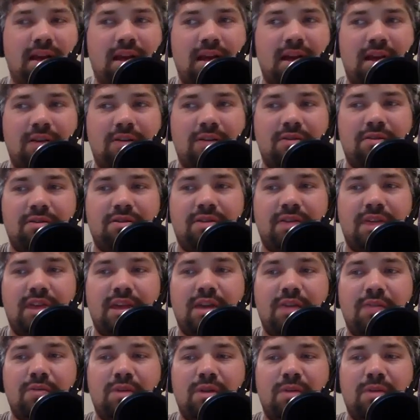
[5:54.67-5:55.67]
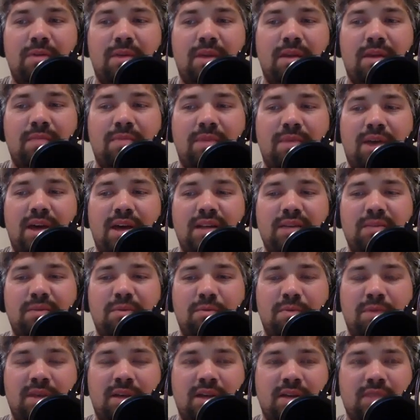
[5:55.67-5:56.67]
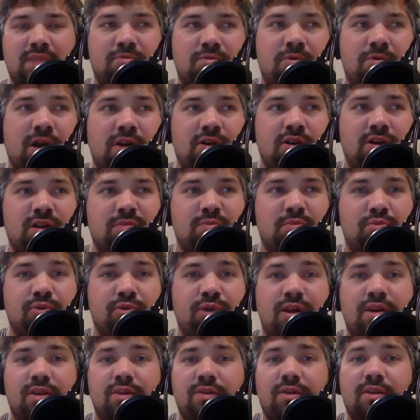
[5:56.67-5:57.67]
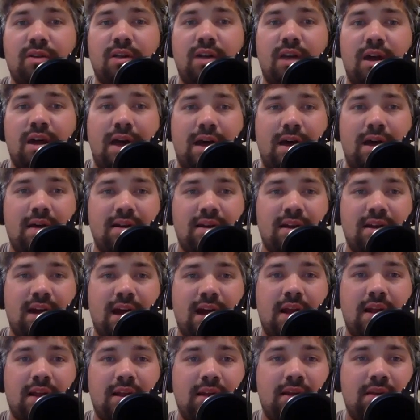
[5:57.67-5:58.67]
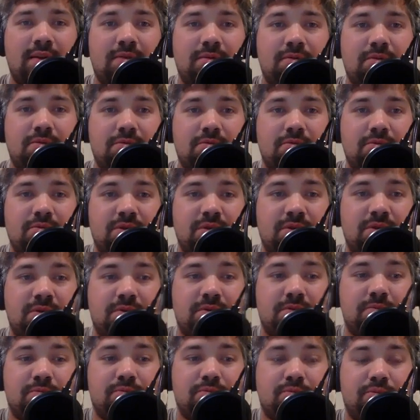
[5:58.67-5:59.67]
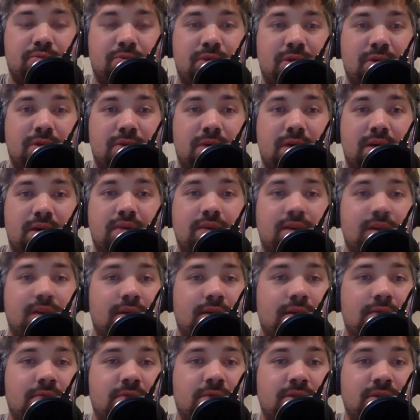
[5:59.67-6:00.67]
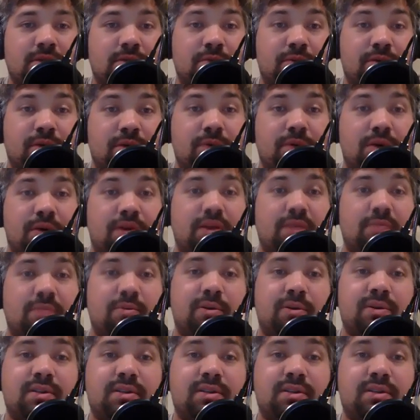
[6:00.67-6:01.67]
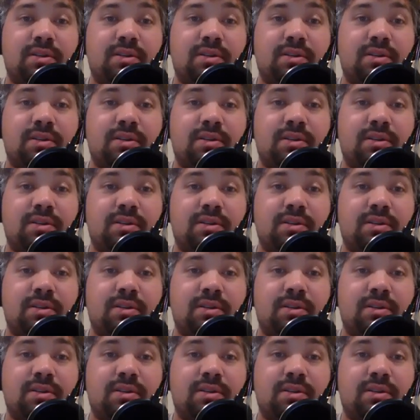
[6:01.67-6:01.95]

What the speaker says: I don't think it would have been impossible because Roger's brother-in-law, Al Diatley, was pretty wealthy. Was a pretty wealthy person.